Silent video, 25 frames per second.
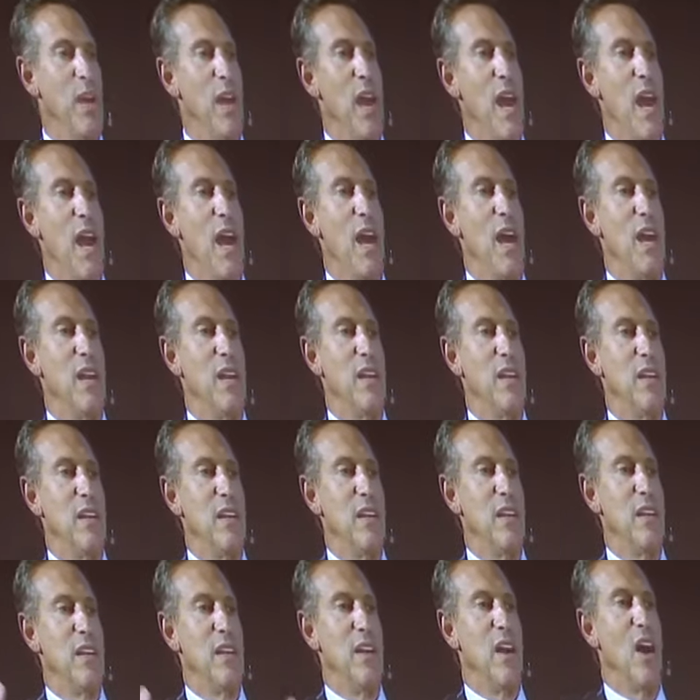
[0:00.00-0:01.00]
had
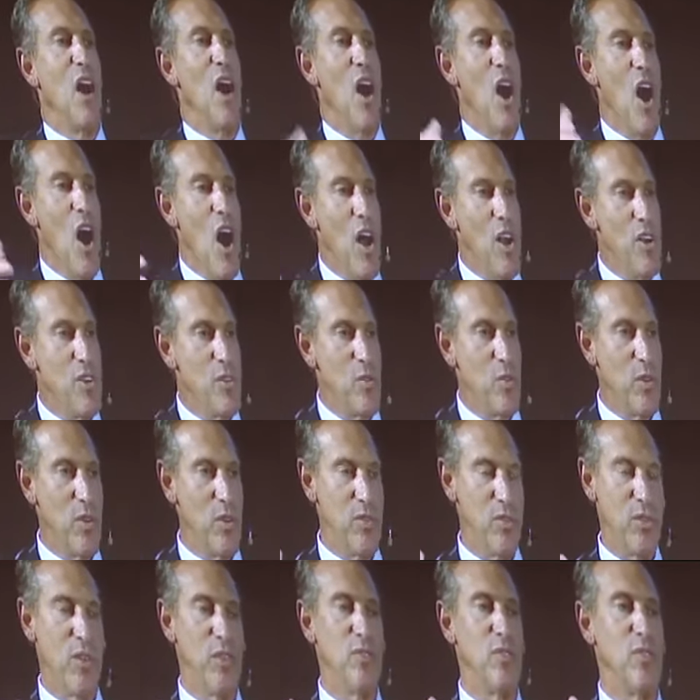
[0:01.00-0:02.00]
hundreds
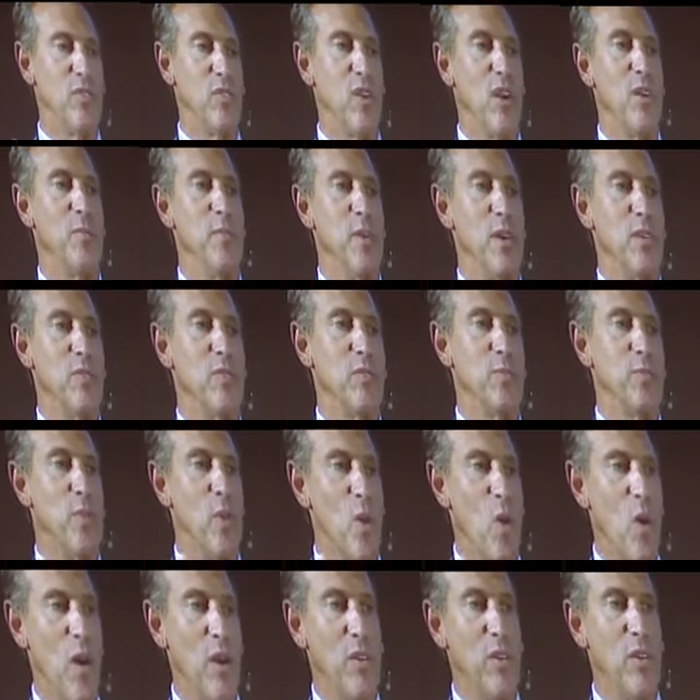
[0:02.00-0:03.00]
of Starbucks
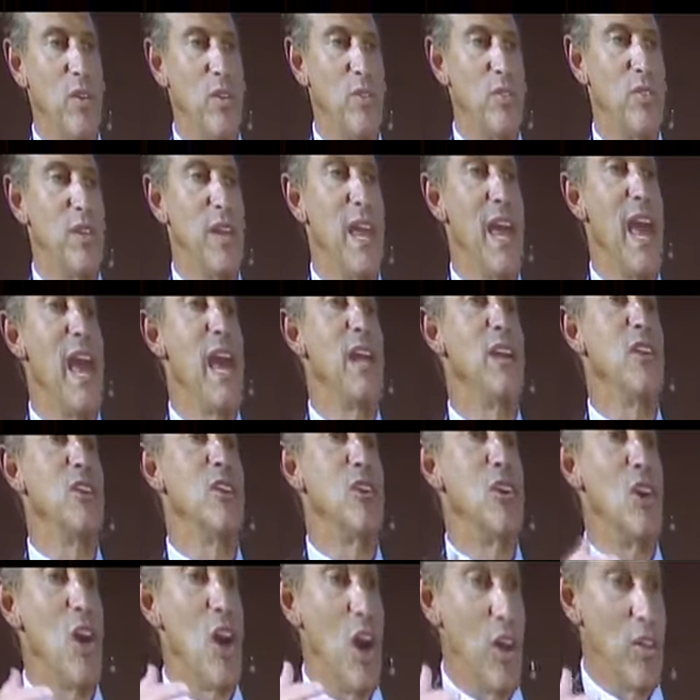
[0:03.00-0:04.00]
partners and
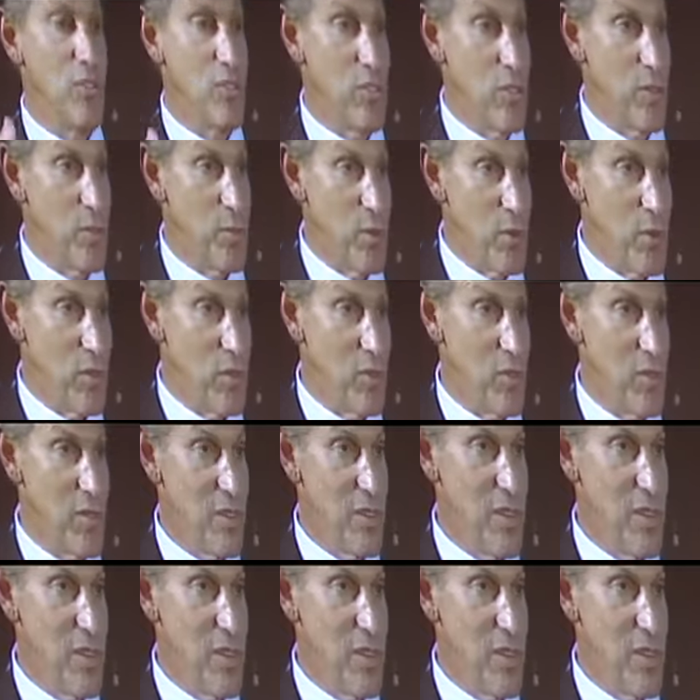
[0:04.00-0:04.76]
customers